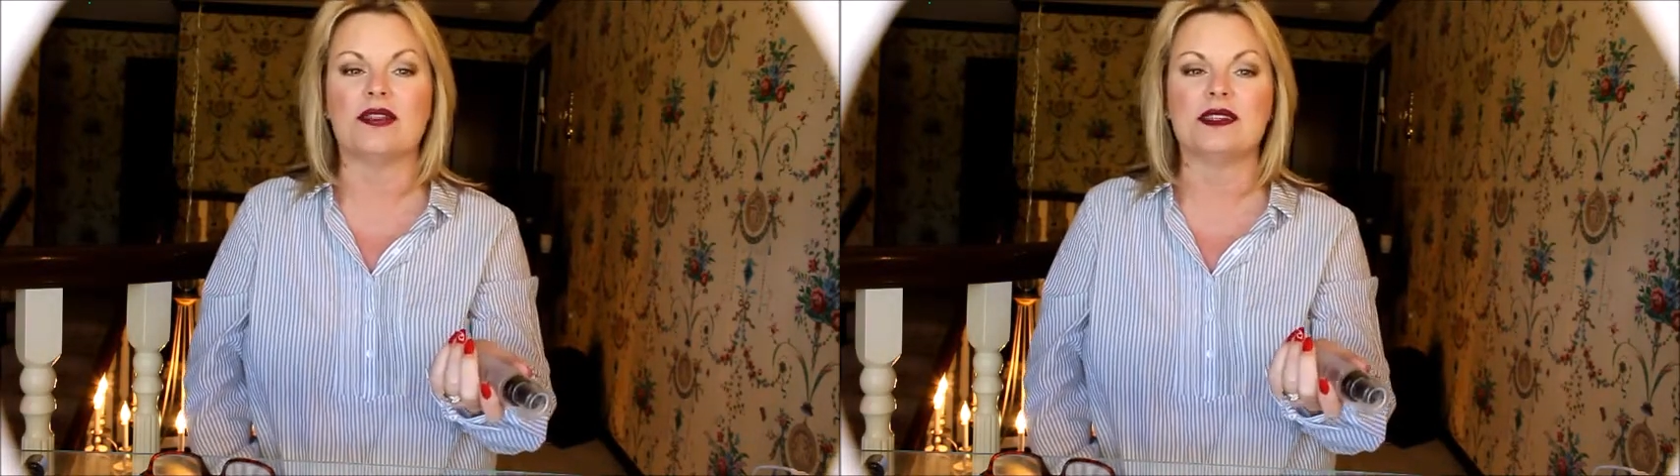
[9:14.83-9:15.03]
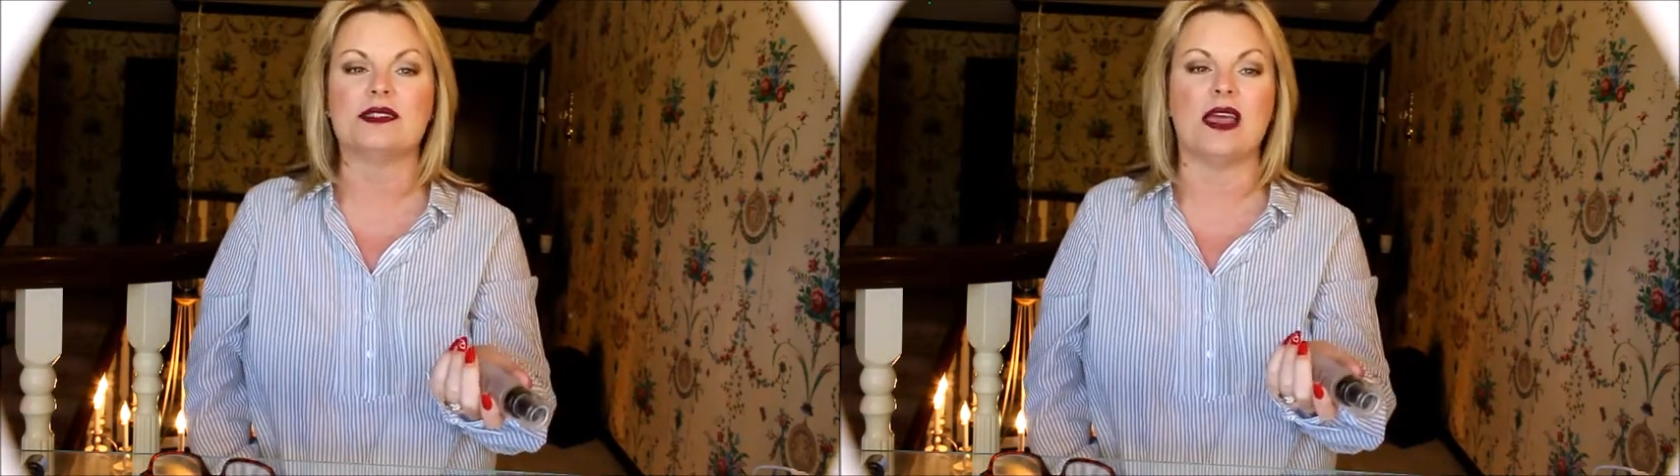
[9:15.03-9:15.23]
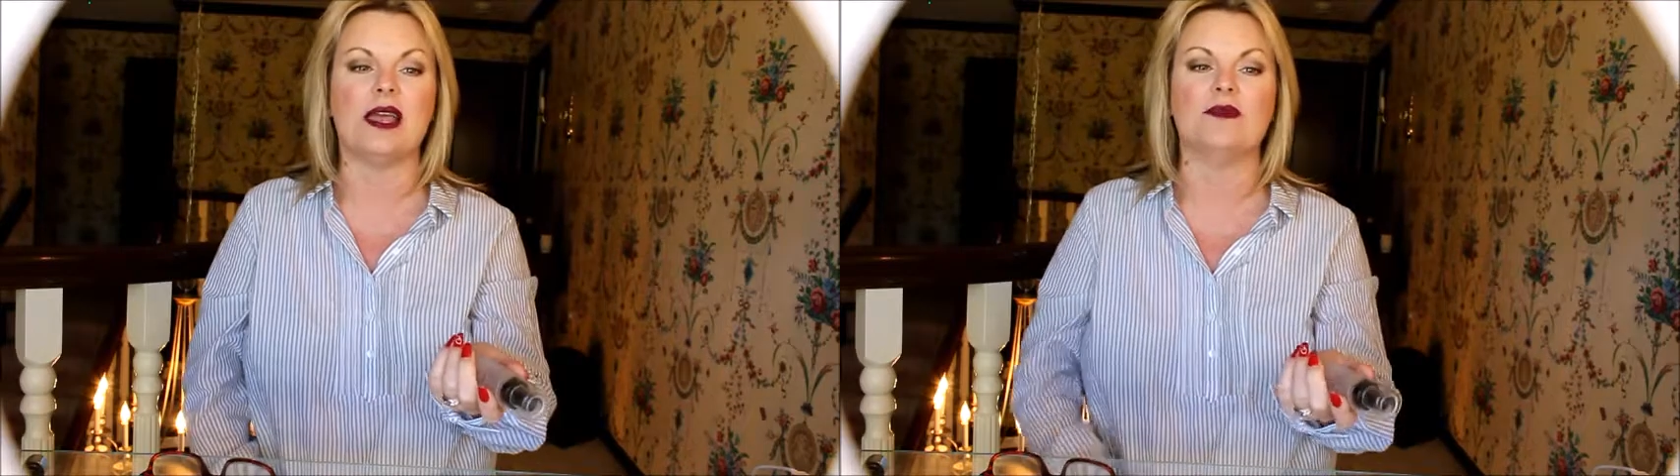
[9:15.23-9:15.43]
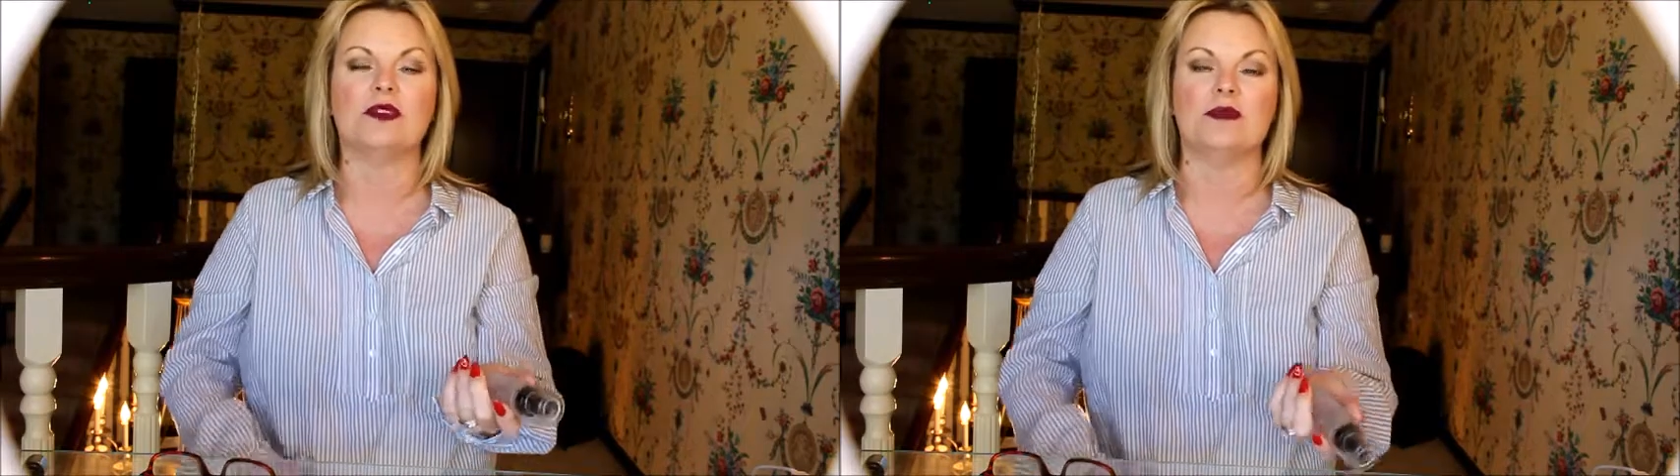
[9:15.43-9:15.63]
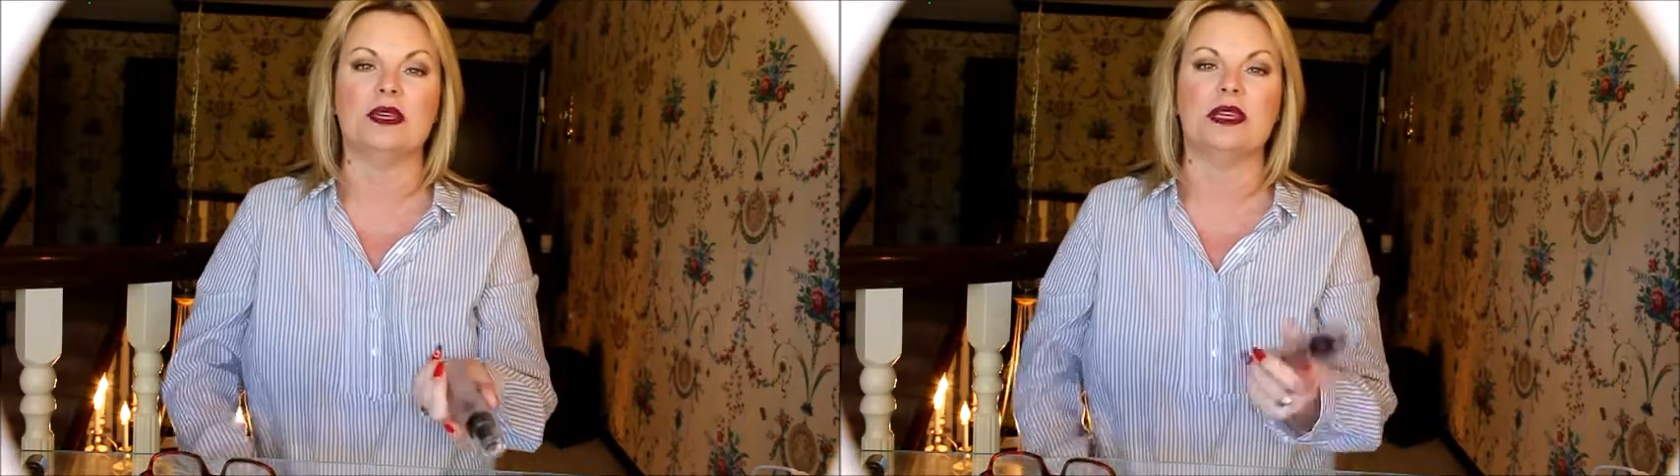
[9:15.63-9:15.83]
the same
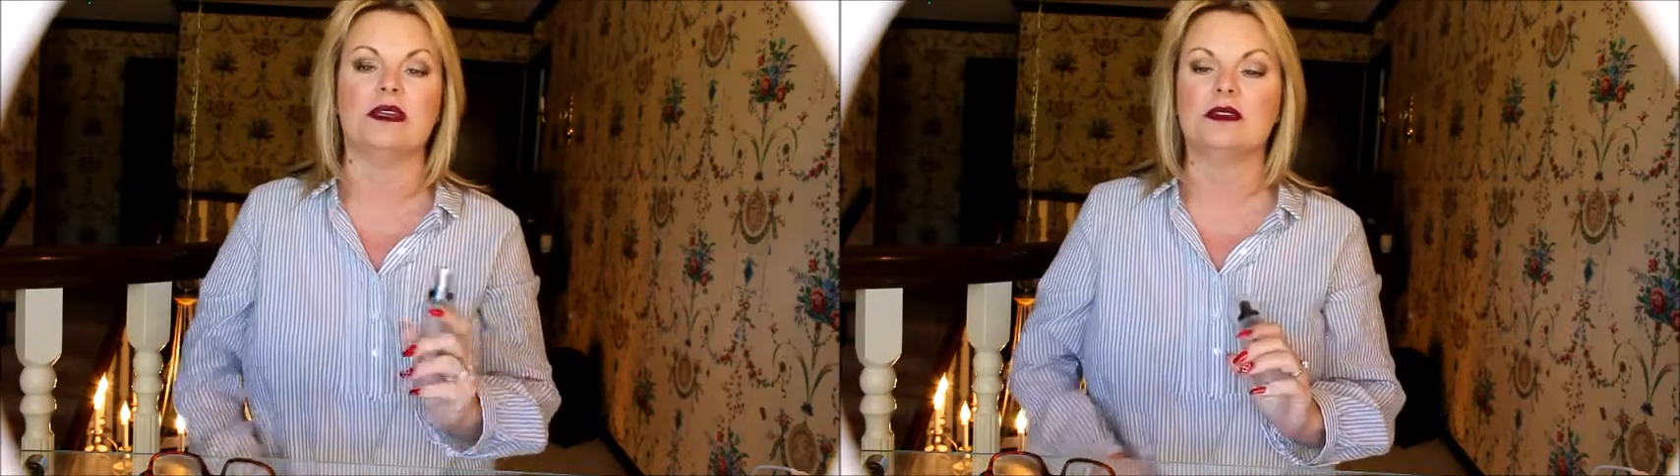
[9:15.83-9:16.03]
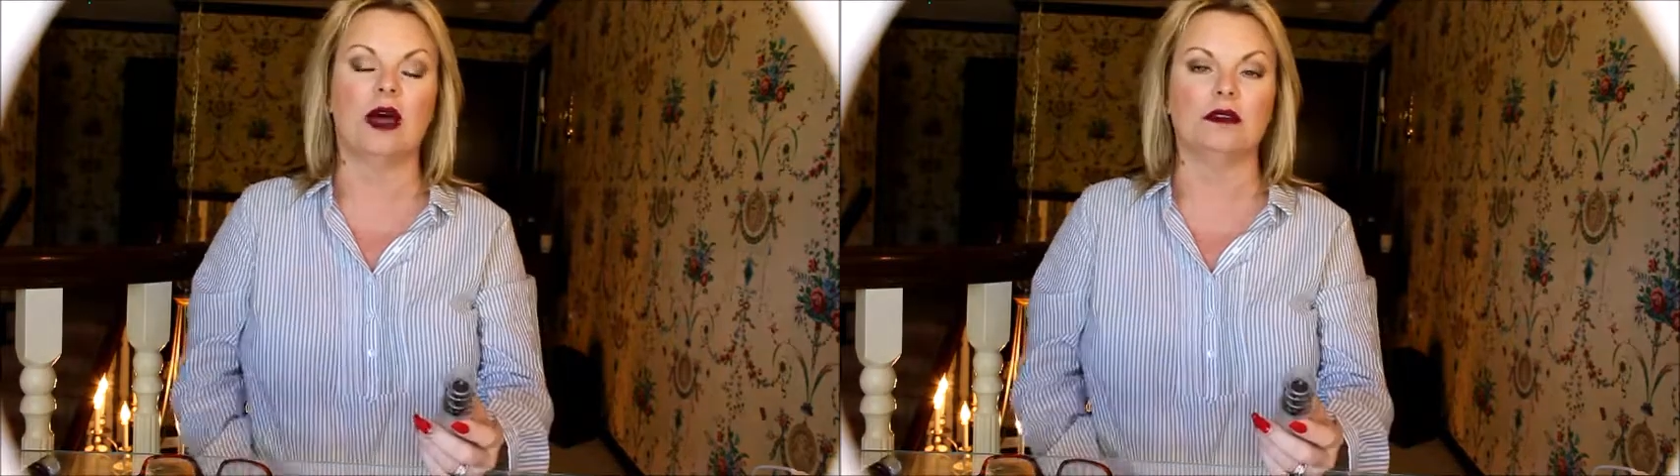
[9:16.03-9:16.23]
for me.